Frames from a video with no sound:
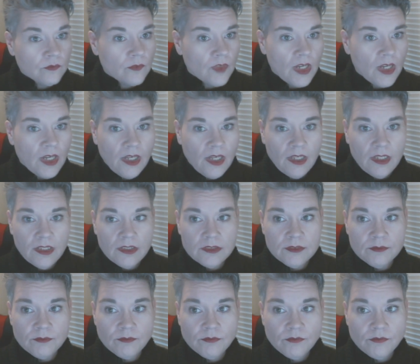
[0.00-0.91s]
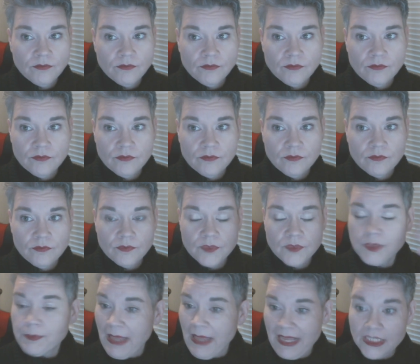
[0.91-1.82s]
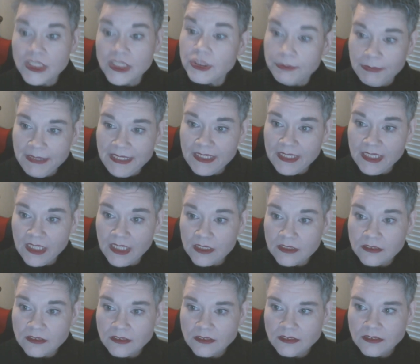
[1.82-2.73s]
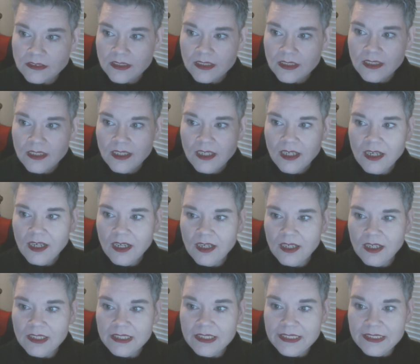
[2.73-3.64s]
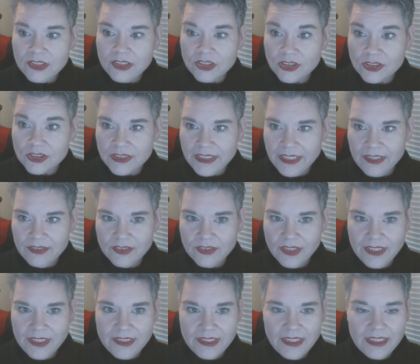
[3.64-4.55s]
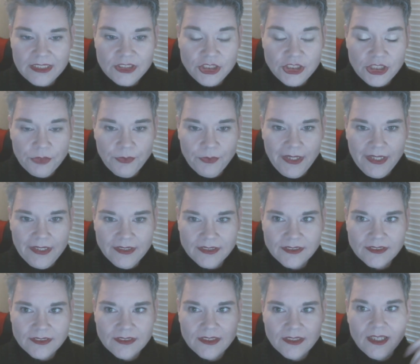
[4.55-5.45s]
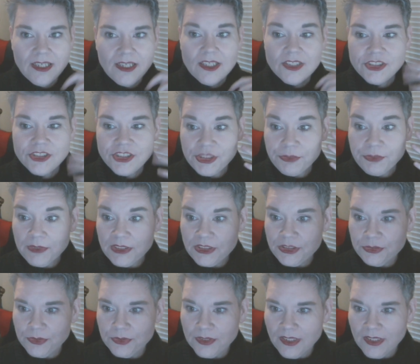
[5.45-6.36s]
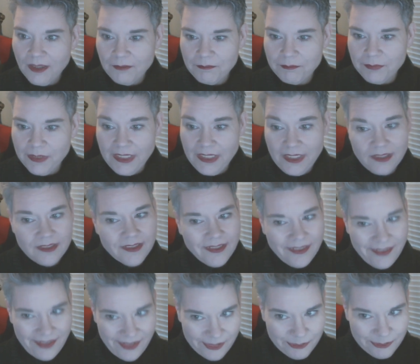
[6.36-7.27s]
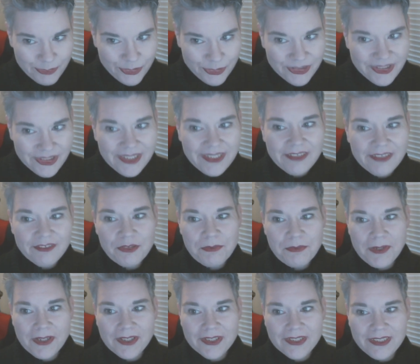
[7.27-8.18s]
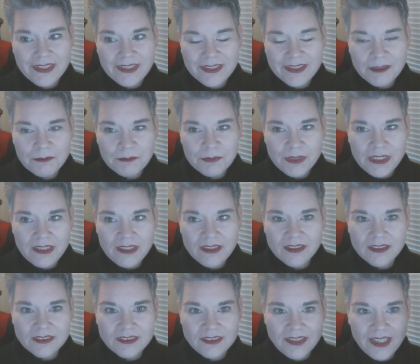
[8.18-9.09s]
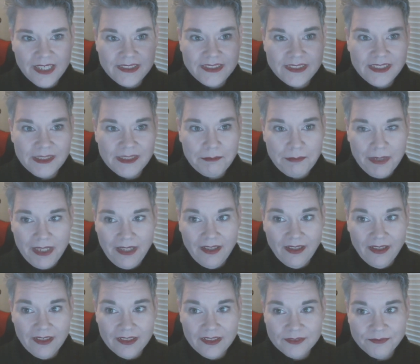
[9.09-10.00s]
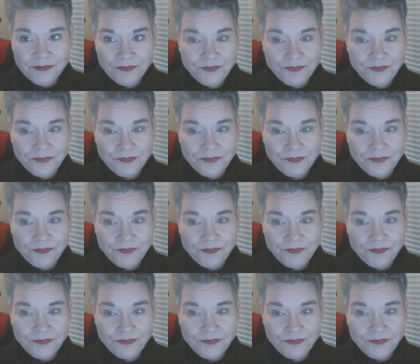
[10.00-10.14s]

uh, Spanish speaking uh, in her downline, and she quit she went to a company, another multi level marketing company called Nice and Bella.